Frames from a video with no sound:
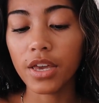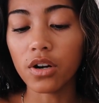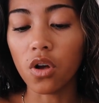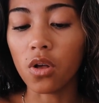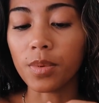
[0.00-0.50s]

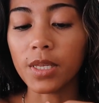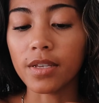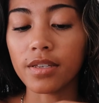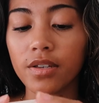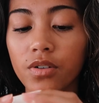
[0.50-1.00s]
it'll all be in
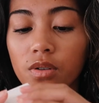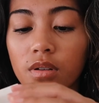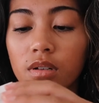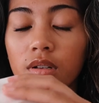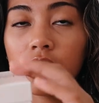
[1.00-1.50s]
this
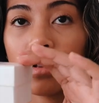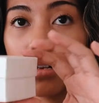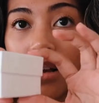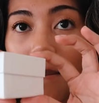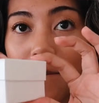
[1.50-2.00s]
little
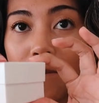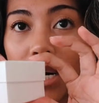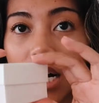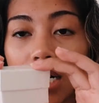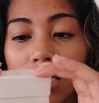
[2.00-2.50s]

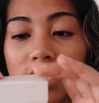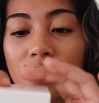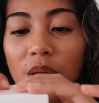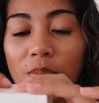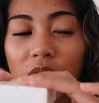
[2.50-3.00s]
box,
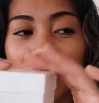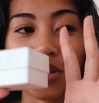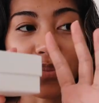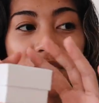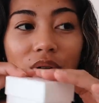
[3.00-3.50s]
my
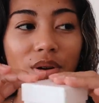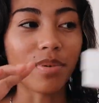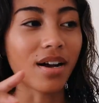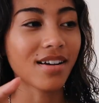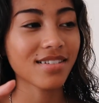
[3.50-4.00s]
piercing pagoda
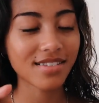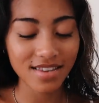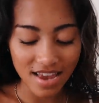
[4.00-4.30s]
box.